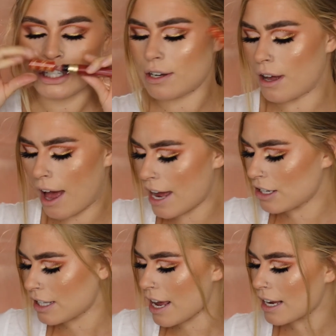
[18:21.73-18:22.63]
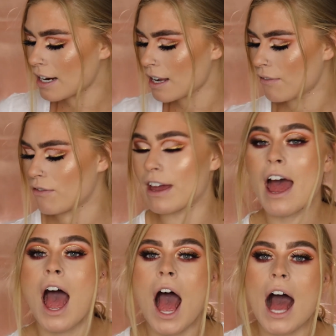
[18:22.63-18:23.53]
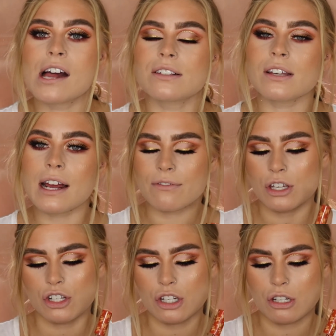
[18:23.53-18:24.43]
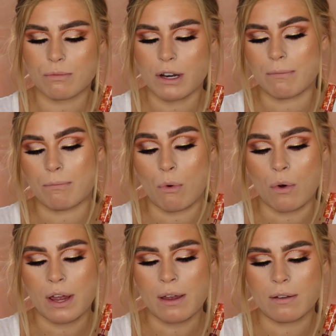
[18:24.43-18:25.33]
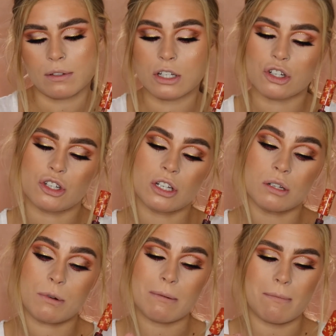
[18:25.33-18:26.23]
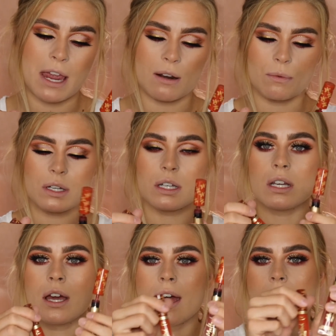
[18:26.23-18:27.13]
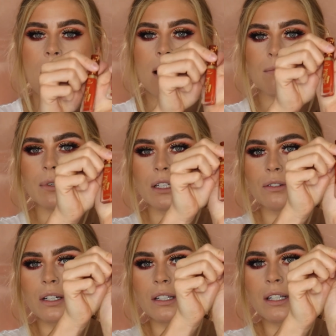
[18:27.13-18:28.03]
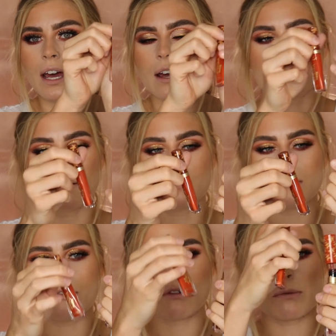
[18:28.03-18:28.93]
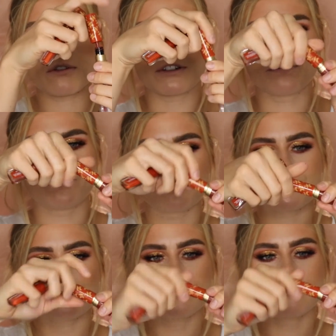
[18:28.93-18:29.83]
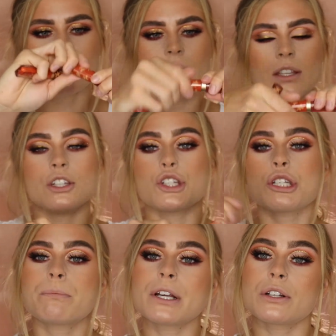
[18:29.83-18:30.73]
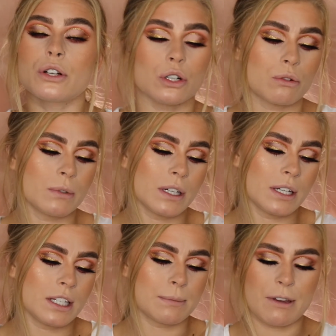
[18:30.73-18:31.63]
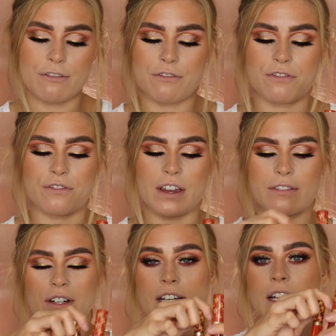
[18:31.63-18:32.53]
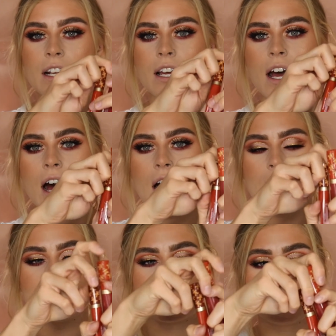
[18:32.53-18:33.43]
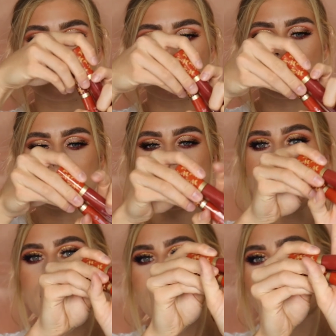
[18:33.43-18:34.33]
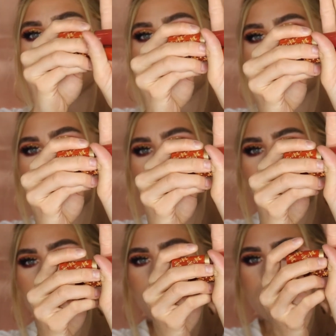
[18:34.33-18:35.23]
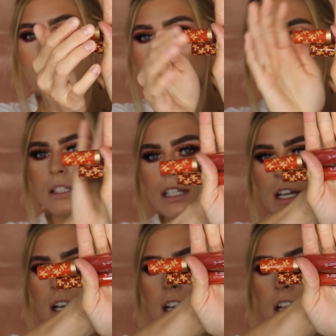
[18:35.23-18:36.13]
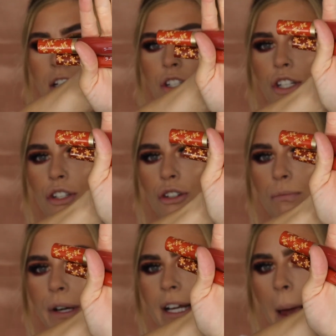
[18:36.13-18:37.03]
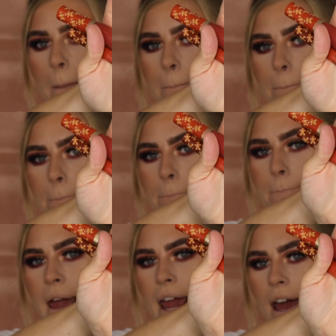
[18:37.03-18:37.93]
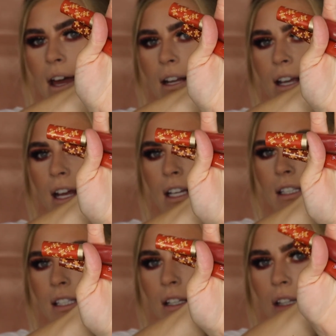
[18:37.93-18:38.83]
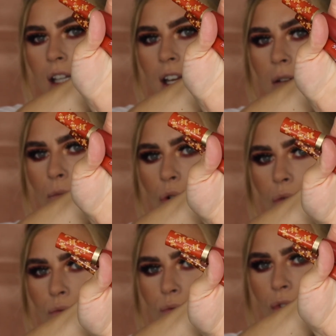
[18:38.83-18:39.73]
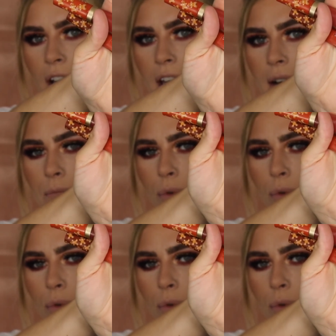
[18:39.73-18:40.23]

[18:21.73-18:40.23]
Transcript: ugh, I just can't get enough of it. I also have the Gingerbread Boy, the Gingerbread Man one. You can tell, let me flip it over. The Gingerbread Girl one is my favorite, but you can tell, so the one on the bottom is the Gingerbread Man, and it's a little more red